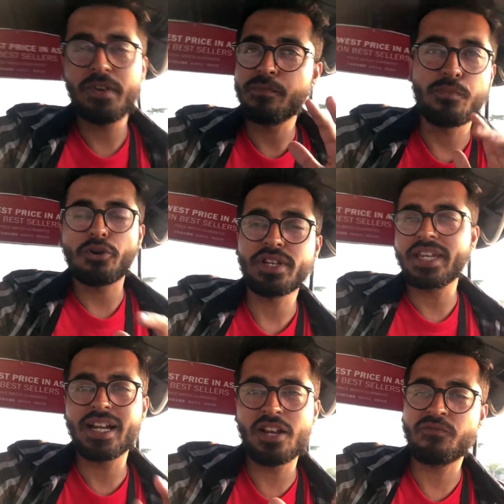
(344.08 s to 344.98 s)
we bought the
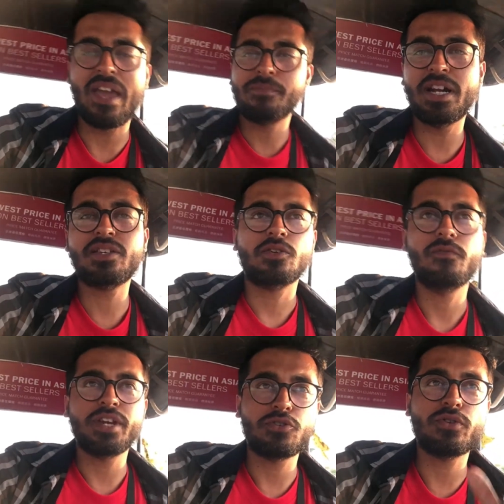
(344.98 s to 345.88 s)
ticket in five minutes.
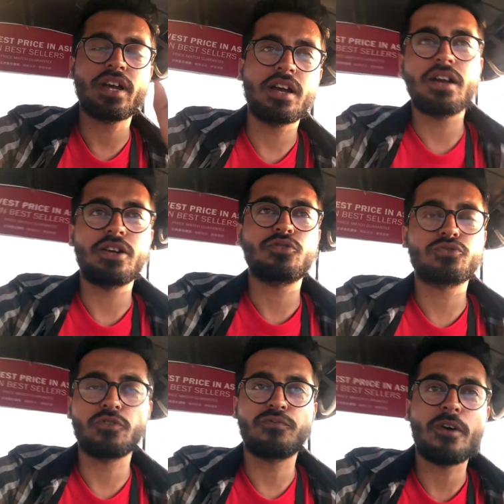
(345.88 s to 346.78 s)
We took a
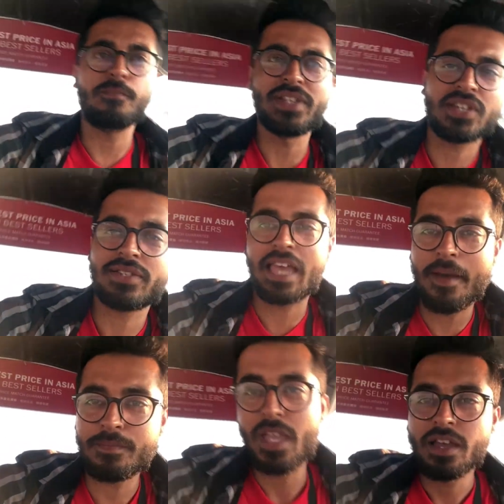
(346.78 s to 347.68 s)
tuk-tuk for Mister Sam.